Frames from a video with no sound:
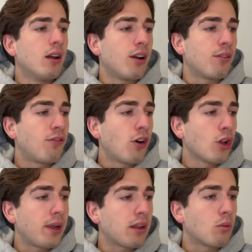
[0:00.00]

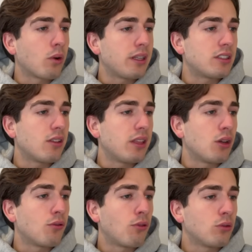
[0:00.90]
following what is the
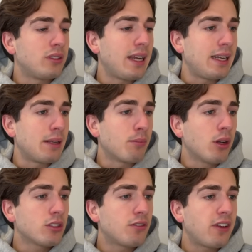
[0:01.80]
overall daily
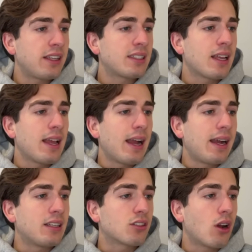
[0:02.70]
impulsive phase,
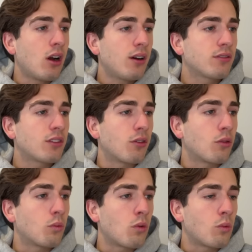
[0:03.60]
as after
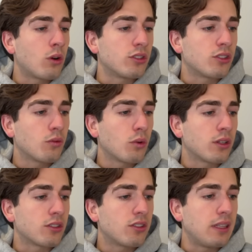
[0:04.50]
what was
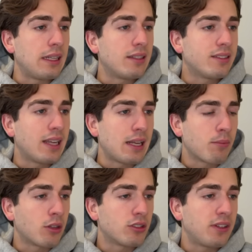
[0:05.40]
once the daily
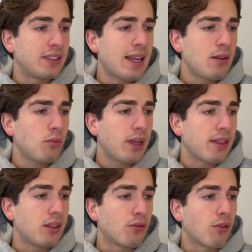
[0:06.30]
impulsive phase down, we
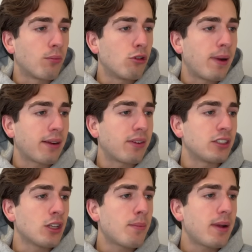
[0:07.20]
had the overall pullback
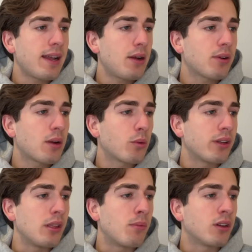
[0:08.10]
phase up, and now again we're
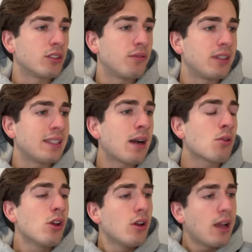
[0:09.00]
in the impulsive phase down.
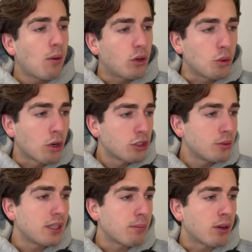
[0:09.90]
And what you want to do
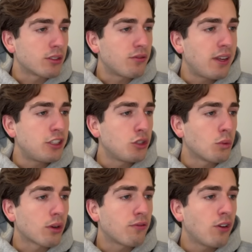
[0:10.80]
in the impulsive phase, you
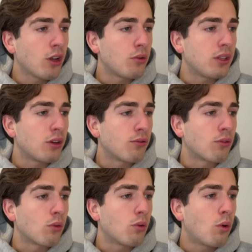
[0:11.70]
want to follow the
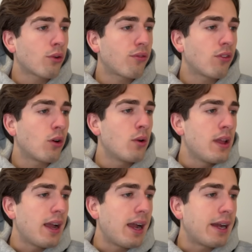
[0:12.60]
overall order flow,
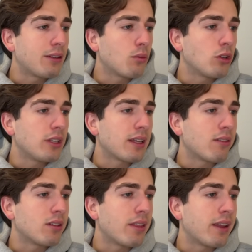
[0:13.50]
and what you
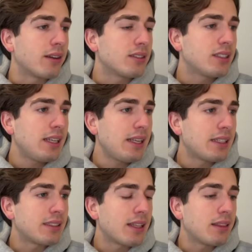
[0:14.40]
can there see
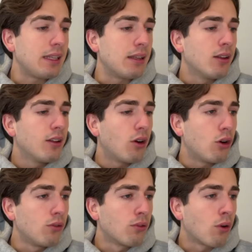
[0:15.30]
is that the
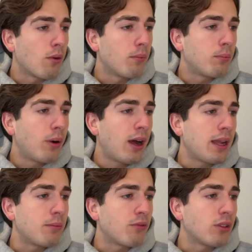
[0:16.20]
overall buy
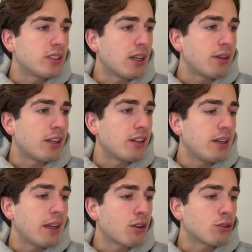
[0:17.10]
before the sell here
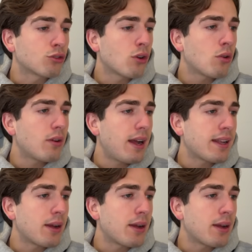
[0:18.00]
in control, and now